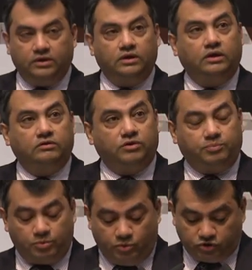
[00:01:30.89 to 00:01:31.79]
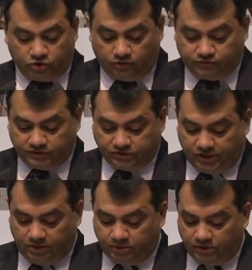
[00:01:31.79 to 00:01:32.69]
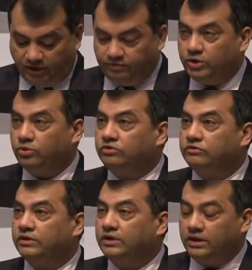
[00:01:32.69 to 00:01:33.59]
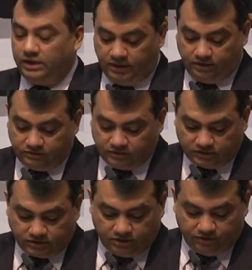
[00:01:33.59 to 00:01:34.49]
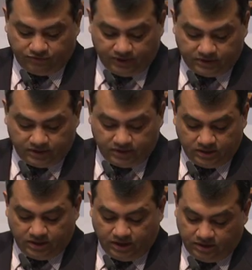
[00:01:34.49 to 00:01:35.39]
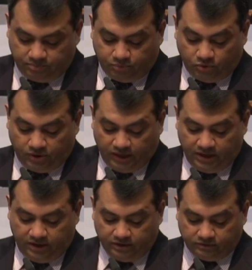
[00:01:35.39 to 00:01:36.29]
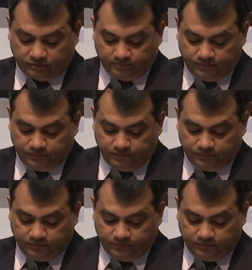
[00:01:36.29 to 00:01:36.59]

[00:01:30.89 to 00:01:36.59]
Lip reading: is the promotion of sustainable livelihoods in disaster-affected and prone areas.